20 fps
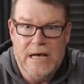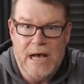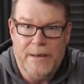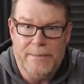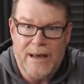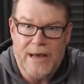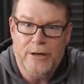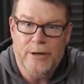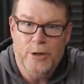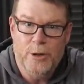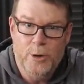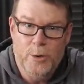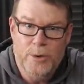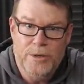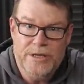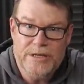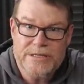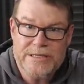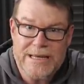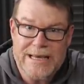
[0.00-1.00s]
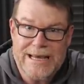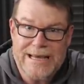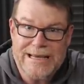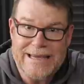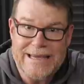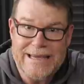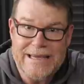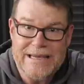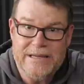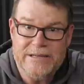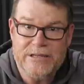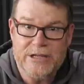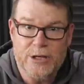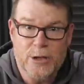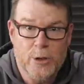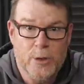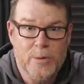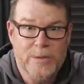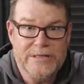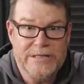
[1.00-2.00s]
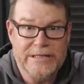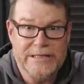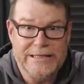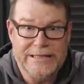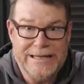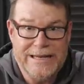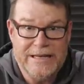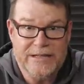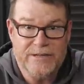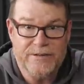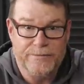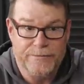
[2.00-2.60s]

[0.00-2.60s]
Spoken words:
about who this guy is and who his elitist